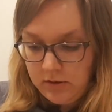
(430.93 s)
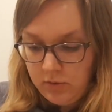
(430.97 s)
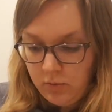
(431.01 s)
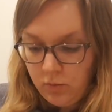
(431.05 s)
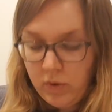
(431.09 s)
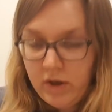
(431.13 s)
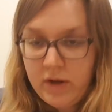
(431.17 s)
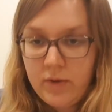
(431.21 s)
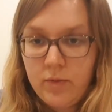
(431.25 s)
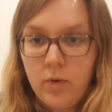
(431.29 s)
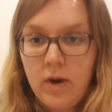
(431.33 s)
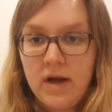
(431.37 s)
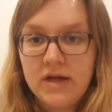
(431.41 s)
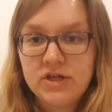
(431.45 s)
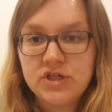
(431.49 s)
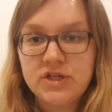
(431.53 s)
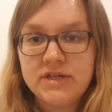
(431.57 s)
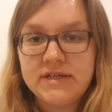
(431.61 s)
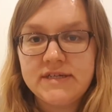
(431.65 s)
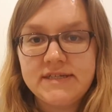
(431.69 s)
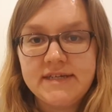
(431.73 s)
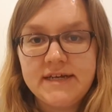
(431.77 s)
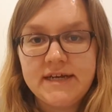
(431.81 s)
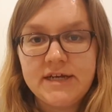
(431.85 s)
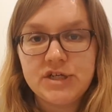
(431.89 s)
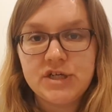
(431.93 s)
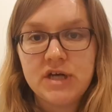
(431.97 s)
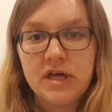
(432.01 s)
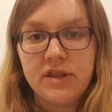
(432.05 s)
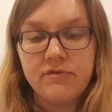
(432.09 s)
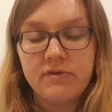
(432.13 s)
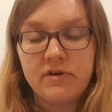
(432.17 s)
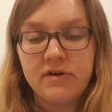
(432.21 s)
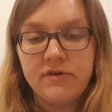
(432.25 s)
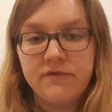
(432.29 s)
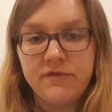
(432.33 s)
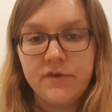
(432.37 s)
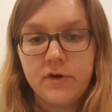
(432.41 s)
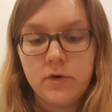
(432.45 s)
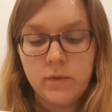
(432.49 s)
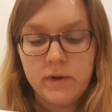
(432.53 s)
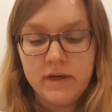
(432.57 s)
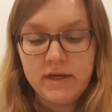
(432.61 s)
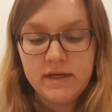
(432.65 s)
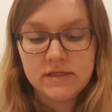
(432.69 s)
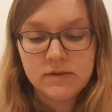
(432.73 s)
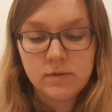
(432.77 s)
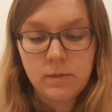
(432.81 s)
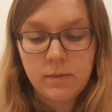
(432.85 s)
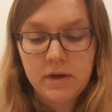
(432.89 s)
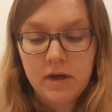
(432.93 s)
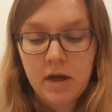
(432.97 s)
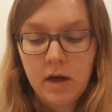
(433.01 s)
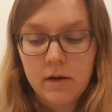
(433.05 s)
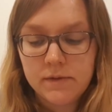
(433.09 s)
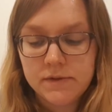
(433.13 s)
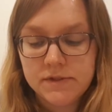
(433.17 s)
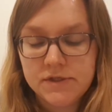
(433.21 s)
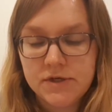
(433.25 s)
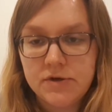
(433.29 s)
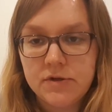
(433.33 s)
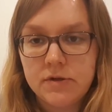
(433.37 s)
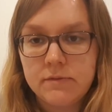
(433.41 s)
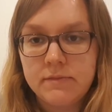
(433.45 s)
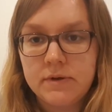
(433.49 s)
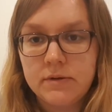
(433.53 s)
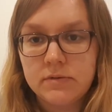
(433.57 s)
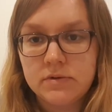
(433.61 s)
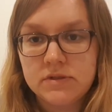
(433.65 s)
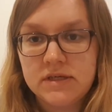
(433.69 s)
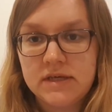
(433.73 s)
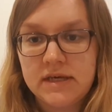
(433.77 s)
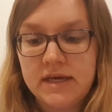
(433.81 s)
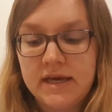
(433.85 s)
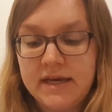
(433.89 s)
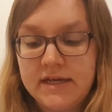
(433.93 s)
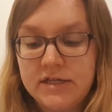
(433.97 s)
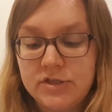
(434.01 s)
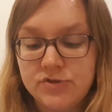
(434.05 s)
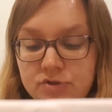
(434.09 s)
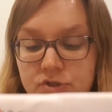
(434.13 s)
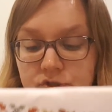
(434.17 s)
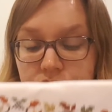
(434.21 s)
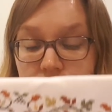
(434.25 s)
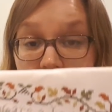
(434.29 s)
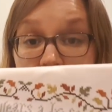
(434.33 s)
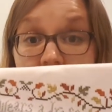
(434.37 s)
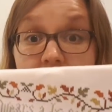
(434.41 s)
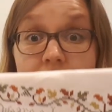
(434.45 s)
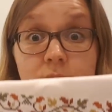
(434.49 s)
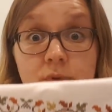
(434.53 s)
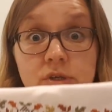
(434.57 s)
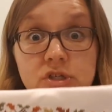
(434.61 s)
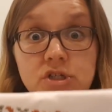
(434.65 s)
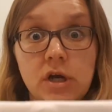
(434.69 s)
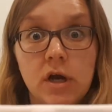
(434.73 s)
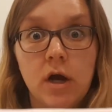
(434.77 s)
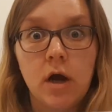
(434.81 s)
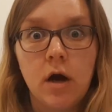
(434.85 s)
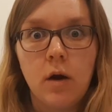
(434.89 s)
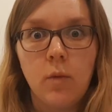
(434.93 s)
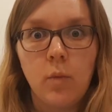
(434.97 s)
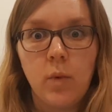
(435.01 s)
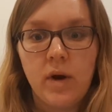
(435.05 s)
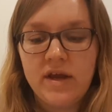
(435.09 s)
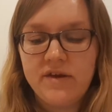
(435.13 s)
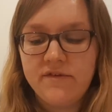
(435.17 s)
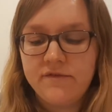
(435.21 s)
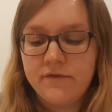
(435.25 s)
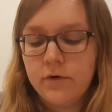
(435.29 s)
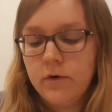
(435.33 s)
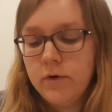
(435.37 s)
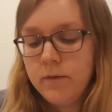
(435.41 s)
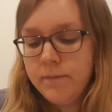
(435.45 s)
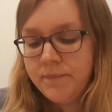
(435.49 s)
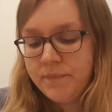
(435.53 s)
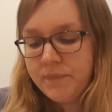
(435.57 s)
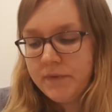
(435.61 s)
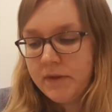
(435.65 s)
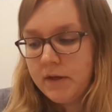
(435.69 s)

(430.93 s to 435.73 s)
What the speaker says: we will actually see each other in a few weeks when we go to the Milton Keynes retreat, which I can't wait for.